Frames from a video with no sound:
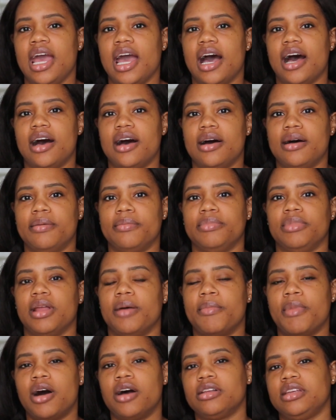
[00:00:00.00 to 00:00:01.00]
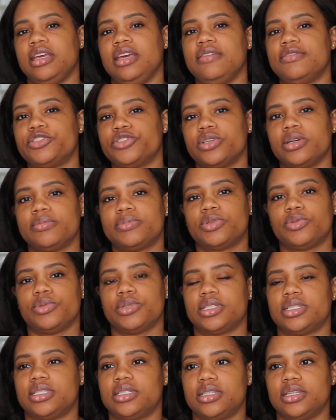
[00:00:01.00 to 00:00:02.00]
The Maldives trips
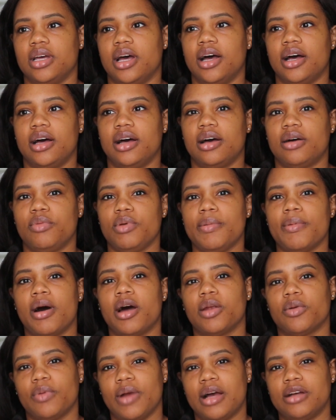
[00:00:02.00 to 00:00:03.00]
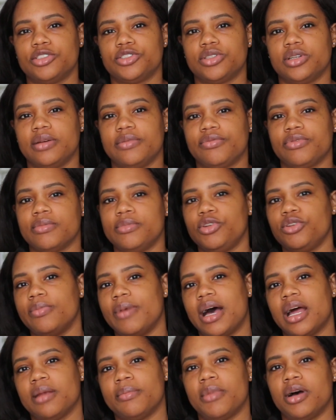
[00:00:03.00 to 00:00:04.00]
was, we bought a round trip from
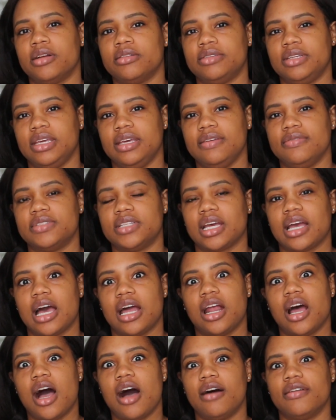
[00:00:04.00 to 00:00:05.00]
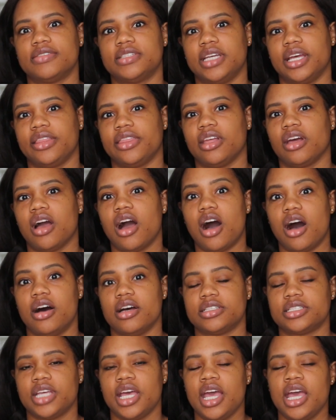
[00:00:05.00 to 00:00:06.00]
Dubai to Maldives to kind of offset the
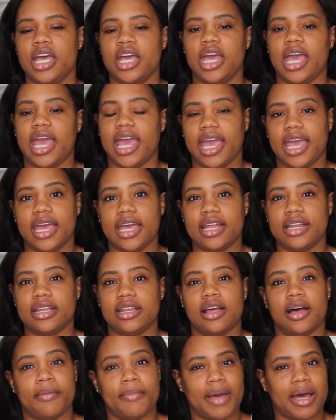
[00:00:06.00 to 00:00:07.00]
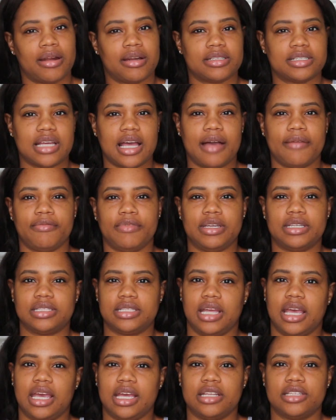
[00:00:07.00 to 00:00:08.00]
cost and the amount of time we
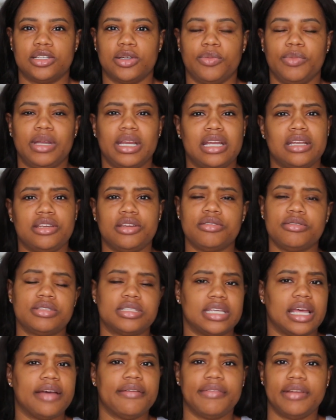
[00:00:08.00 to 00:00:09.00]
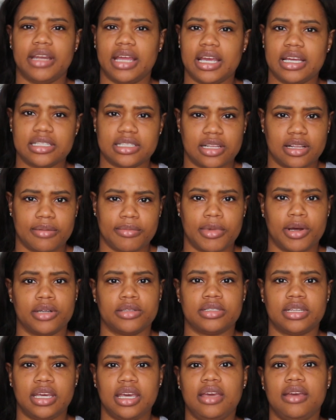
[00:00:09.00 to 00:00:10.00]
stayed. So we didn't do 7 days in the
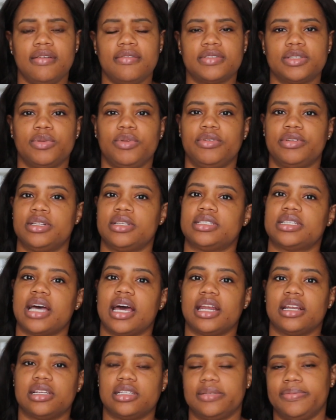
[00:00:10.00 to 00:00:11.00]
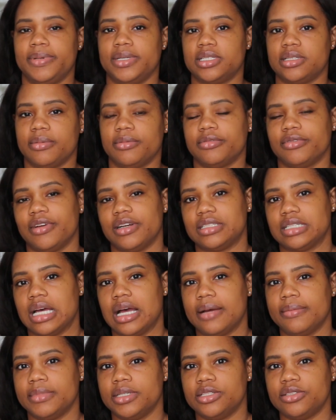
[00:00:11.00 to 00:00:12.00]
Maldives. We decided to spend some of our
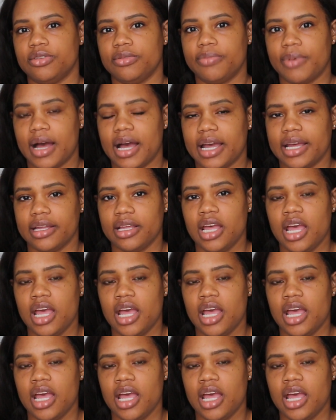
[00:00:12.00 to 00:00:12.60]
time in Dubai.